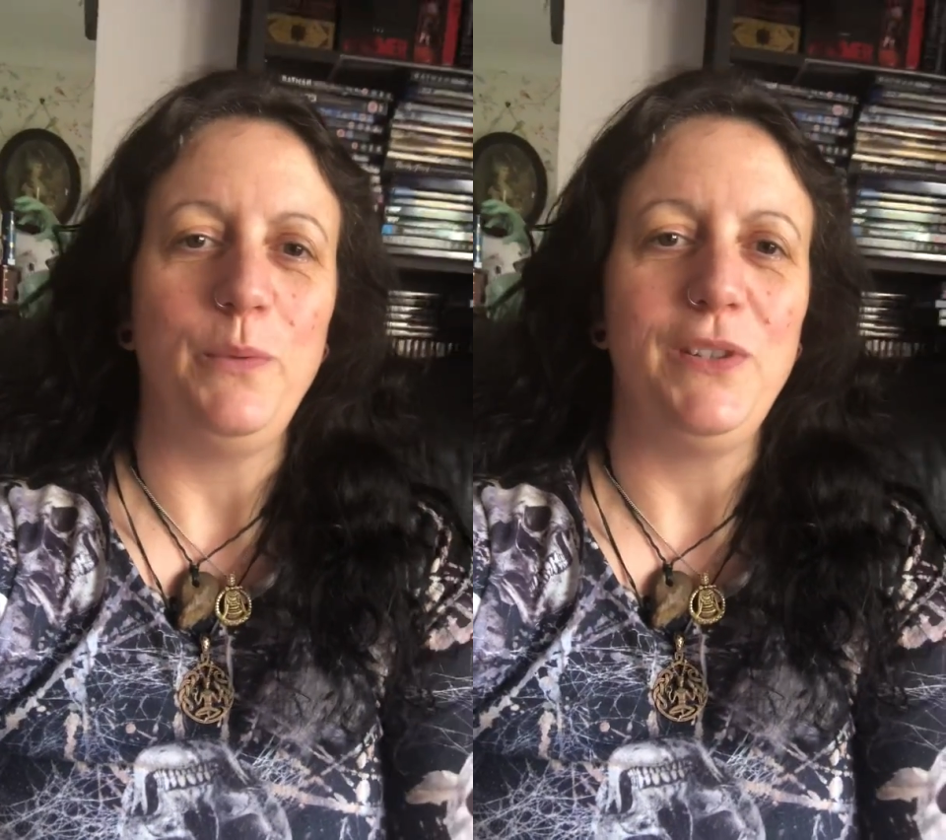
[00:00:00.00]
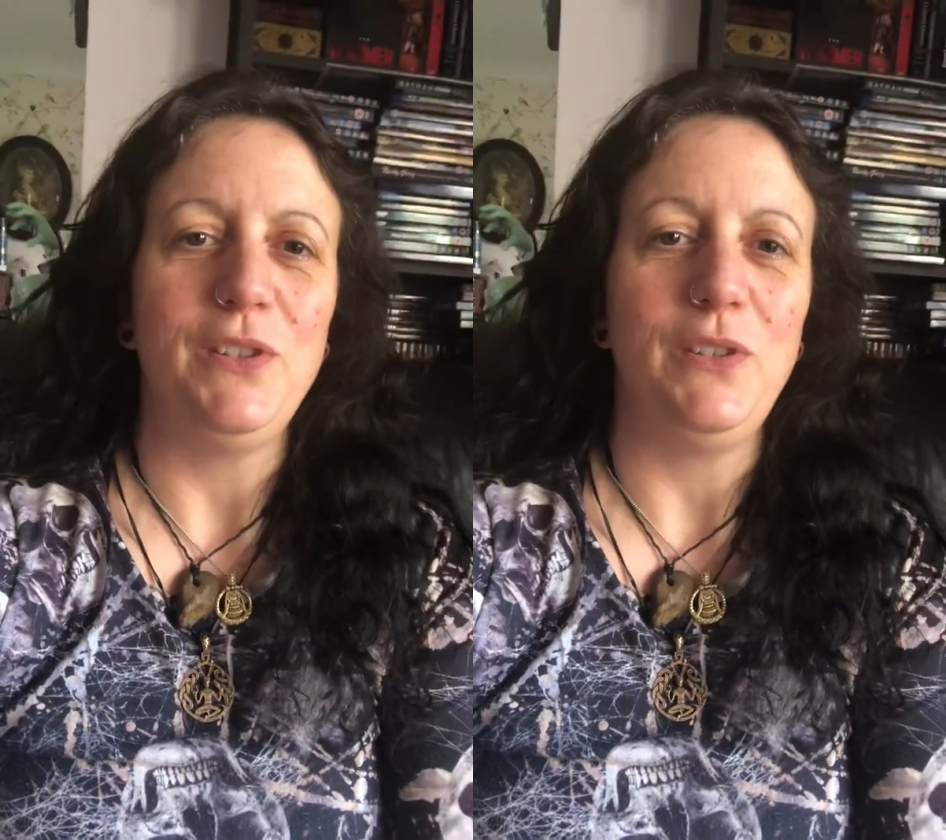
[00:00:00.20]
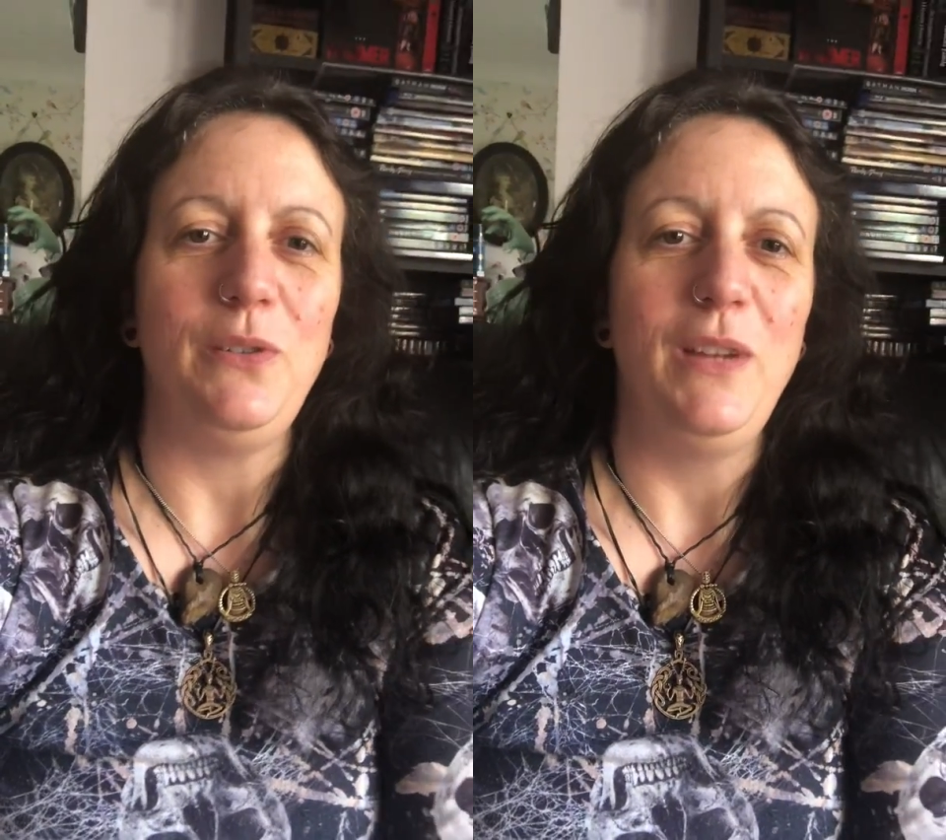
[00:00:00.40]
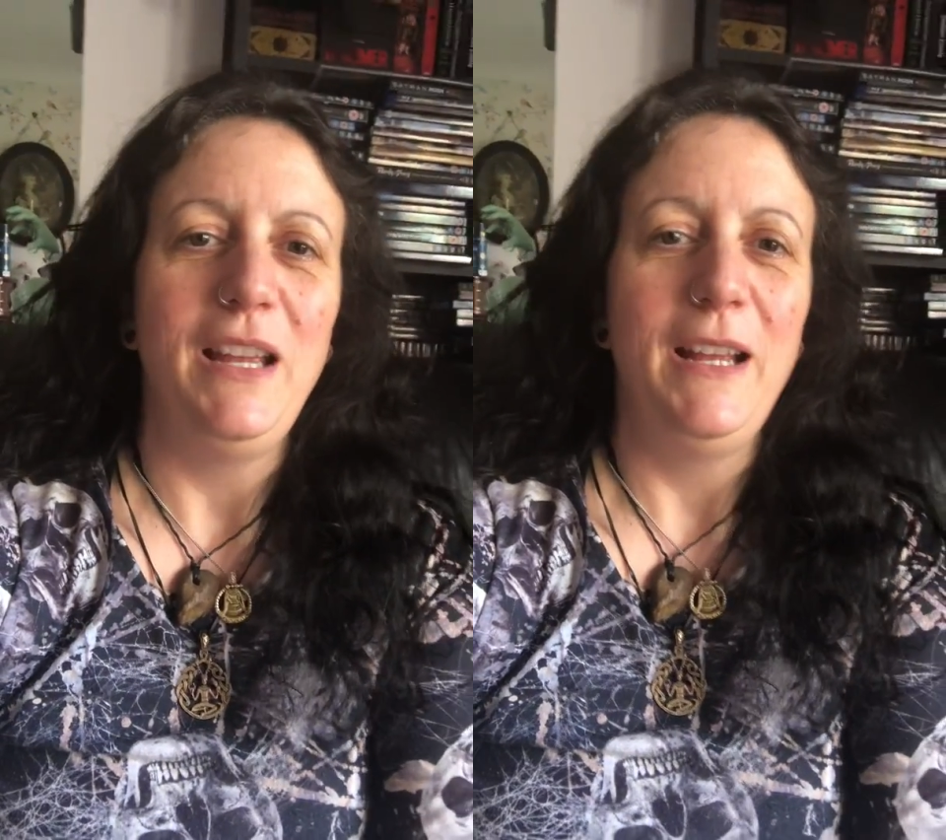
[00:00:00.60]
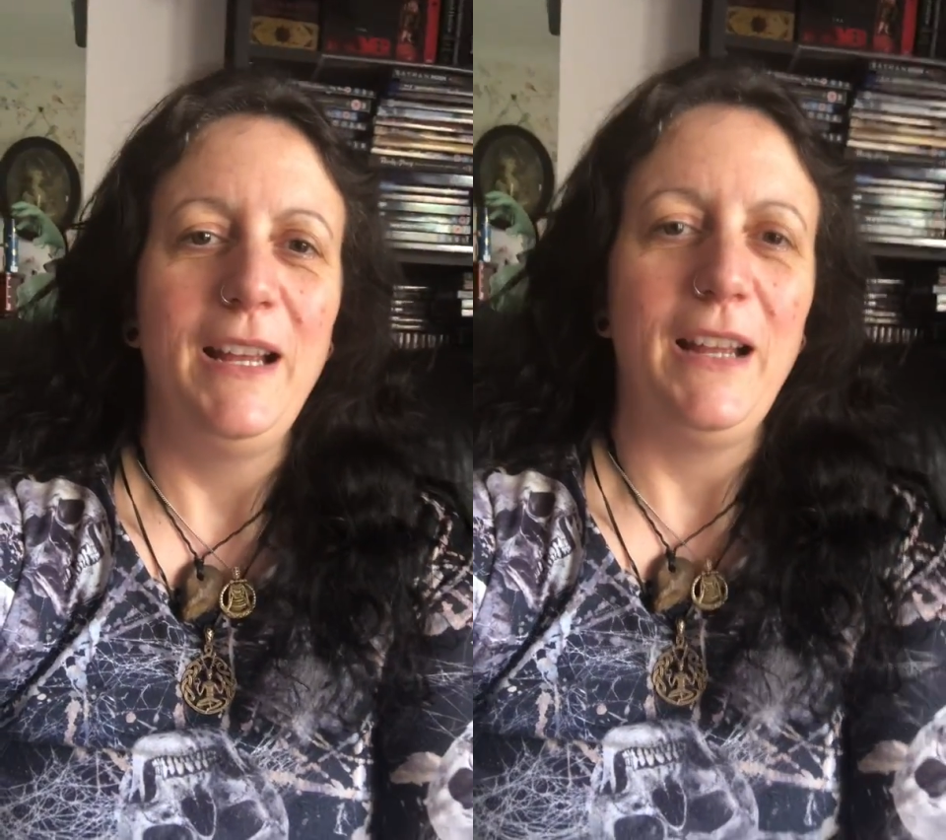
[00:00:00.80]
was to
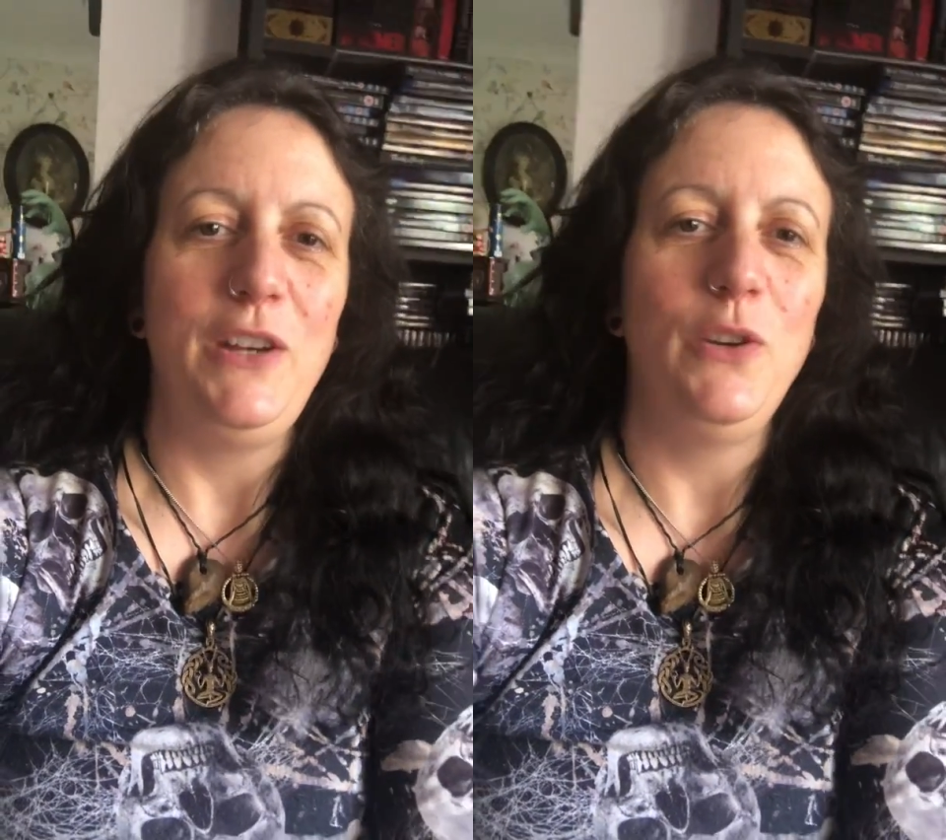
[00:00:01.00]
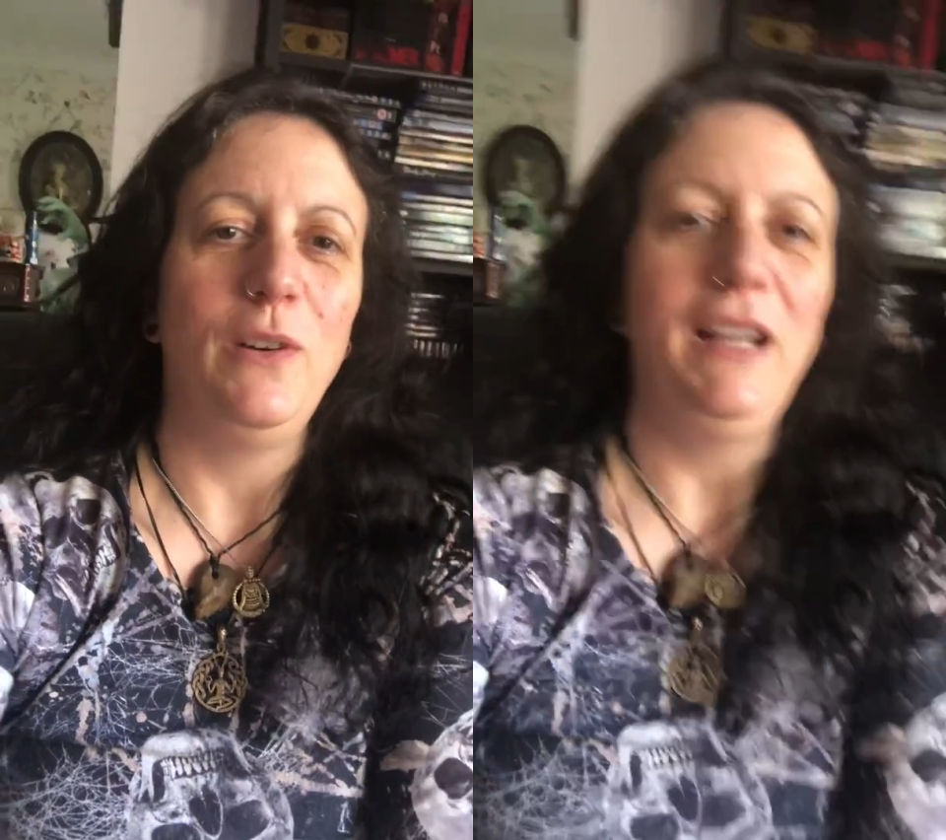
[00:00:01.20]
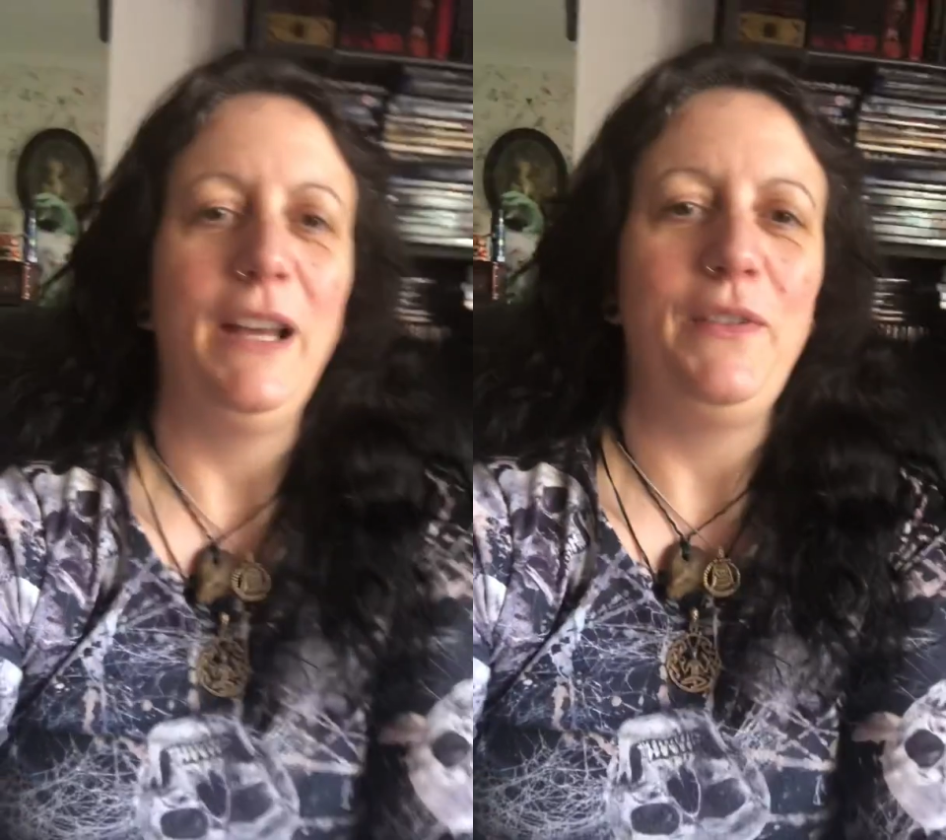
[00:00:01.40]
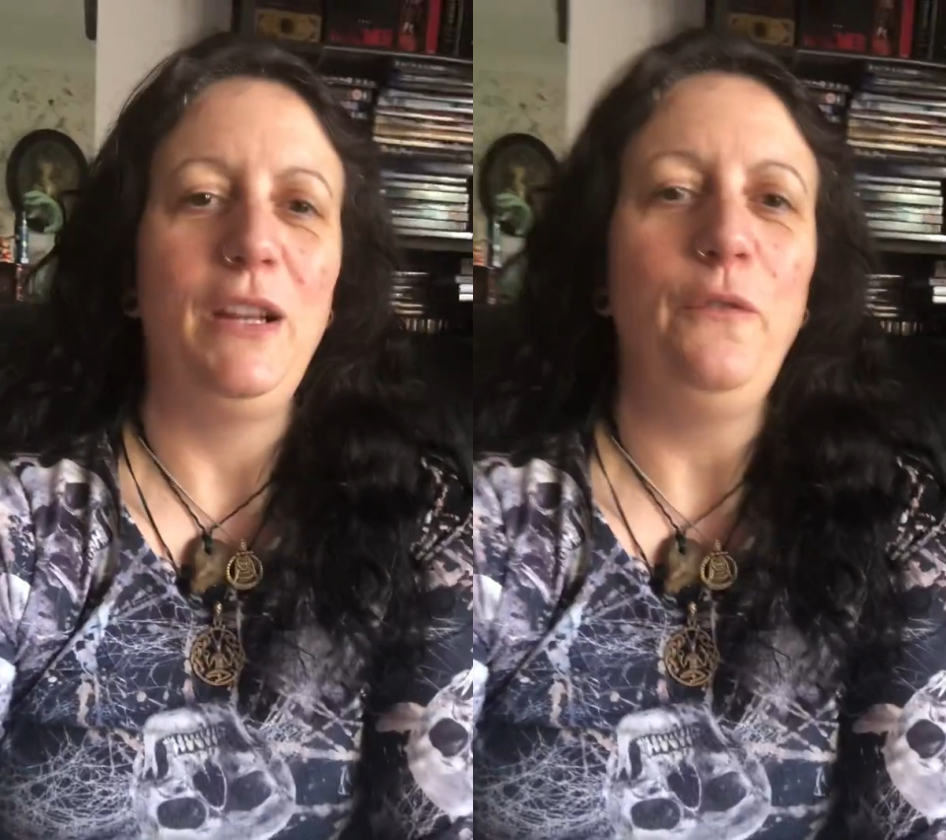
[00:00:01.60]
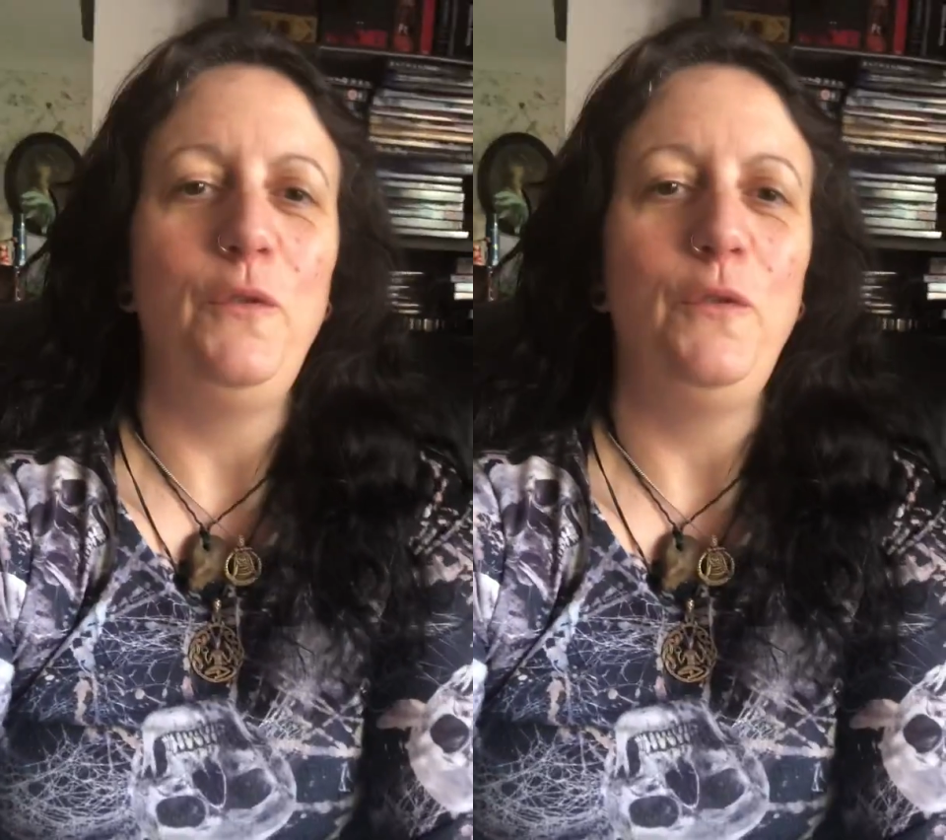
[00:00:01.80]
not have enough